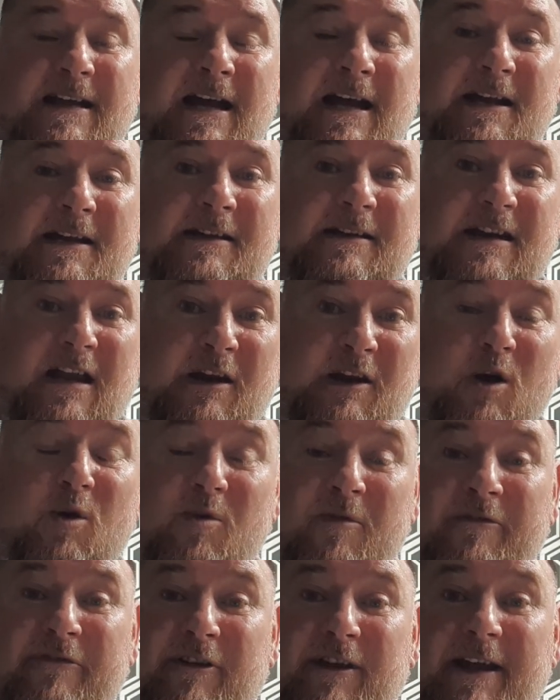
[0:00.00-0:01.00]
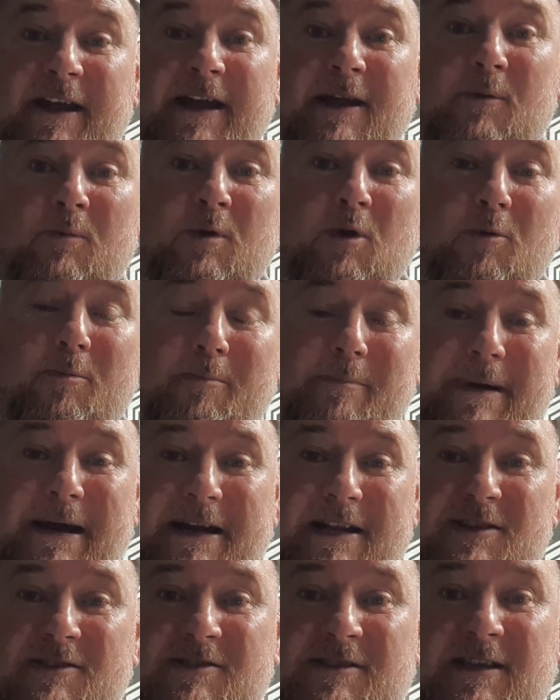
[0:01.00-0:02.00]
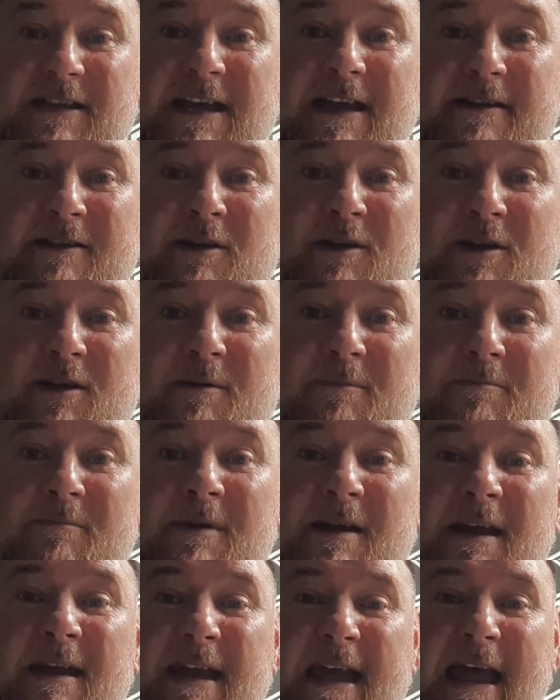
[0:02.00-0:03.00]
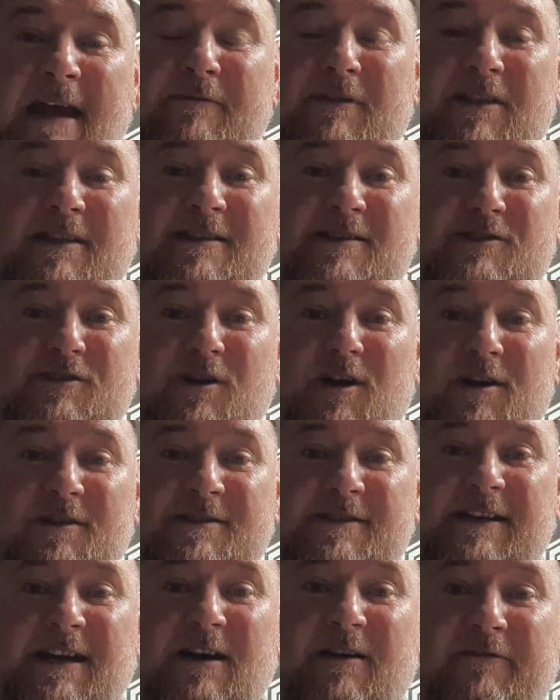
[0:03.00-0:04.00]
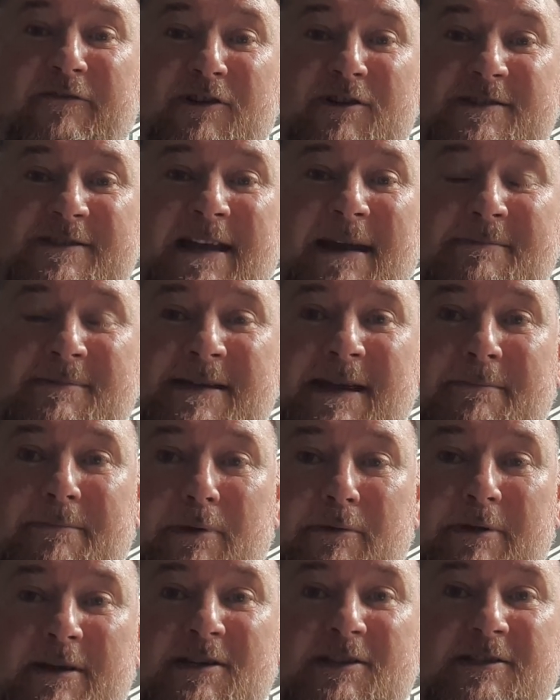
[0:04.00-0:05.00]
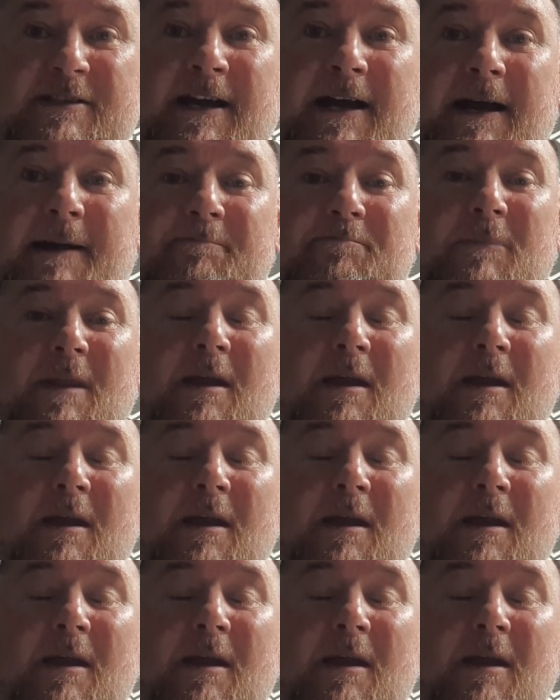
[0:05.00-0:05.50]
and hopefully we'll manage to get everything sorted out for a September restart.